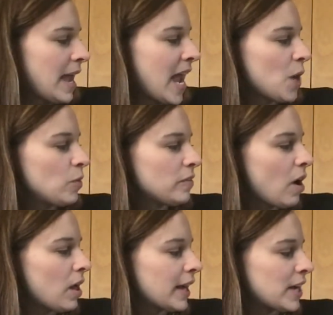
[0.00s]
And we've
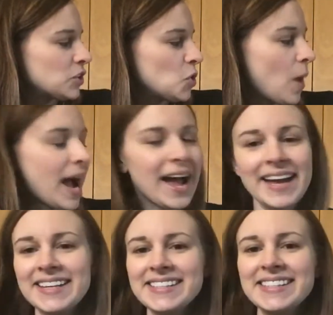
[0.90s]
all got two
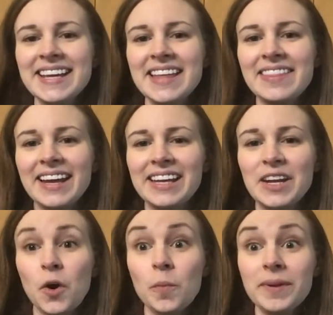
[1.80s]
eyes that can
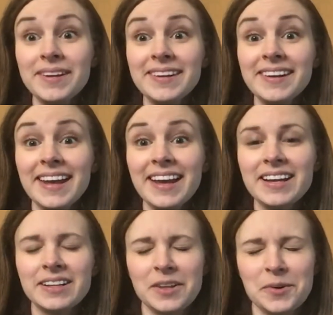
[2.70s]
open and
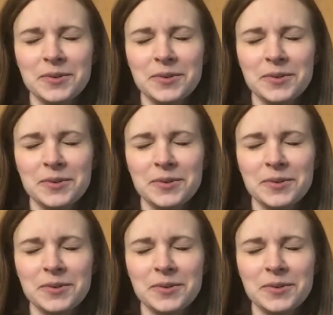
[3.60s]
close.